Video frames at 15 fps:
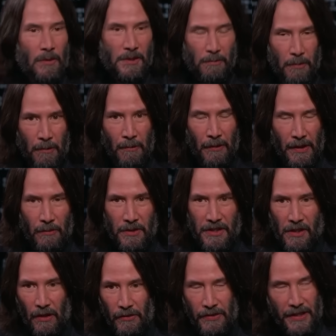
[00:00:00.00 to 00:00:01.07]
I was promoting, it was
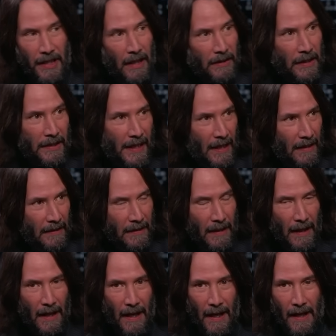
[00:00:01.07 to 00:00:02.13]
called Young
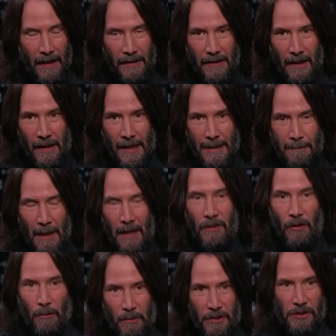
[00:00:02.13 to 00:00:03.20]
Again. And I
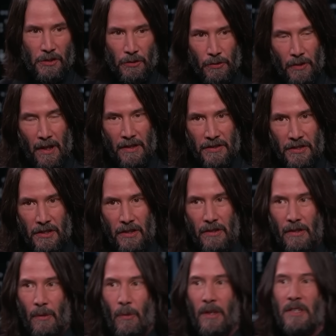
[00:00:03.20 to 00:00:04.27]
grew up in
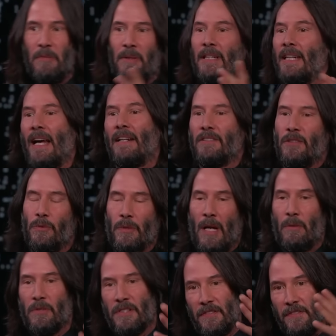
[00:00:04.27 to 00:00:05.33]
Toronto. I wanted to be an actor when
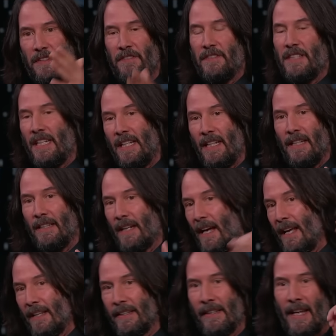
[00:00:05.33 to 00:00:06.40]
I was 15. I
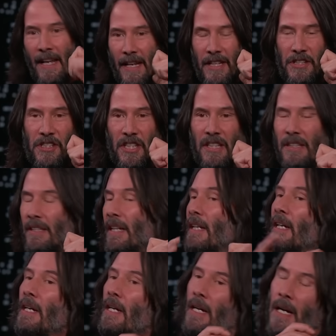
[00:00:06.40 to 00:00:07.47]
had an agent.
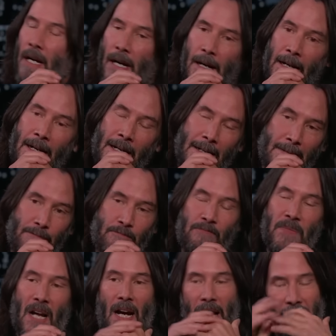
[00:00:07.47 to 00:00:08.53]
I
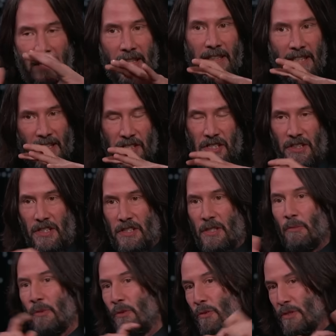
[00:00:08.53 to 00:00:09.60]
had a connection to
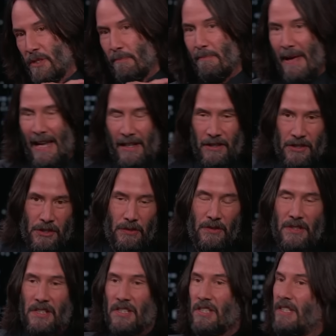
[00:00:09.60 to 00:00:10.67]
someone who was a manager
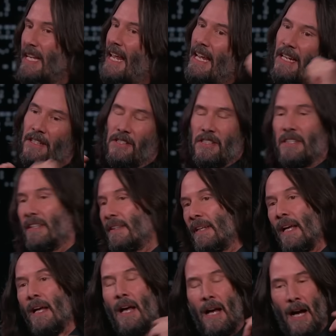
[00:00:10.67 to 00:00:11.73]
in the States, and
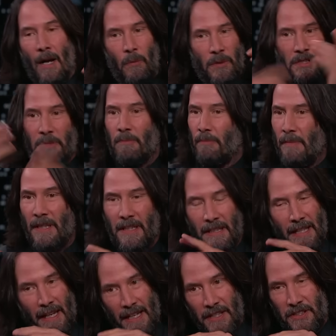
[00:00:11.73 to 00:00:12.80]
I went to meet
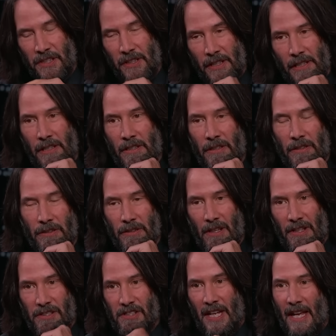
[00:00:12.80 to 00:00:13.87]
an agent here in
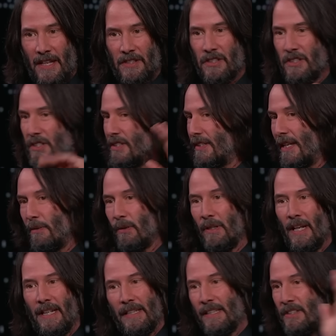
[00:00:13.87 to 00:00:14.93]
Los Angeles, and they were
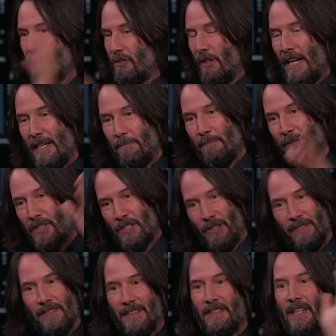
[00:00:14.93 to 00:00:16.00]
like, it's great, but you
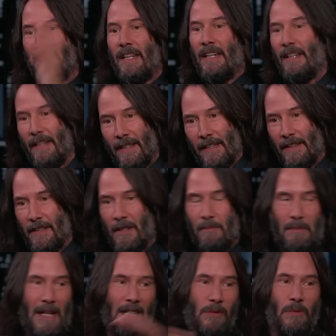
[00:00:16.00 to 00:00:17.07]
haven't done anything.
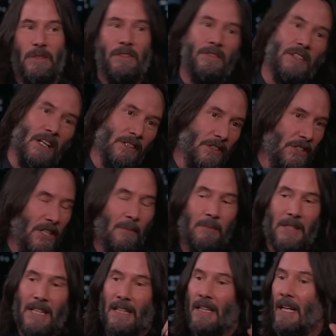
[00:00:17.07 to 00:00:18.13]
Come back when you've done
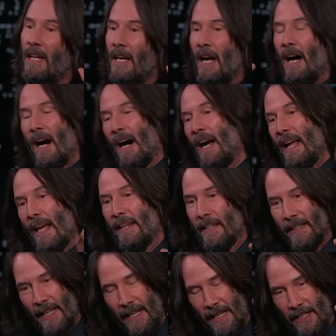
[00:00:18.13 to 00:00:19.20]
something. I had
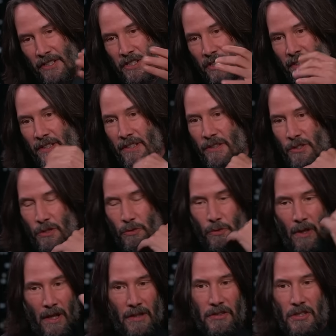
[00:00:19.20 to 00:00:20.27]
an agent in
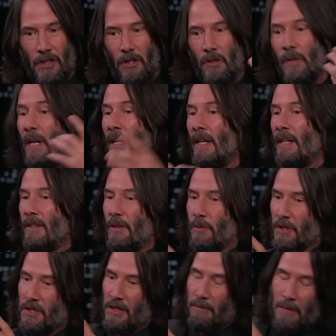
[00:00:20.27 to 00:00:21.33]
Toronto. There
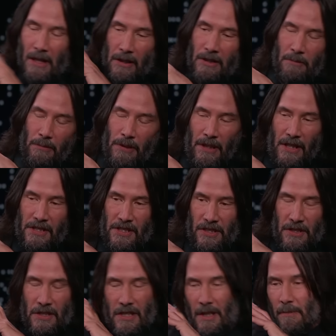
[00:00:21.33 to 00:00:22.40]
was American
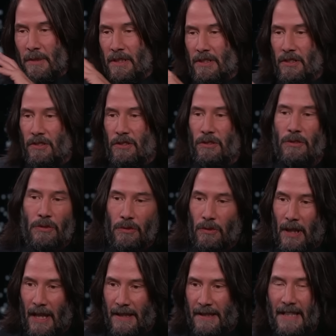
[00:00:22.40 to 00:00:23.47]
Productions coming to do,
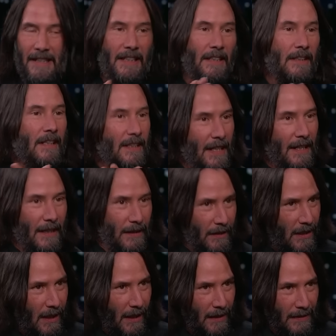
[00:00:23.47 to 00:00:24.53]
like, they needed Canadian
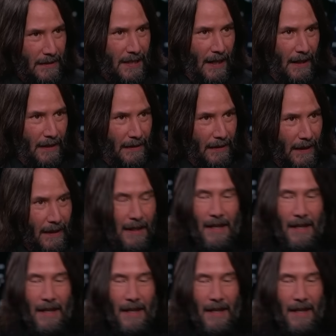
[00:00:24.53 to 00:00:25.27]
content.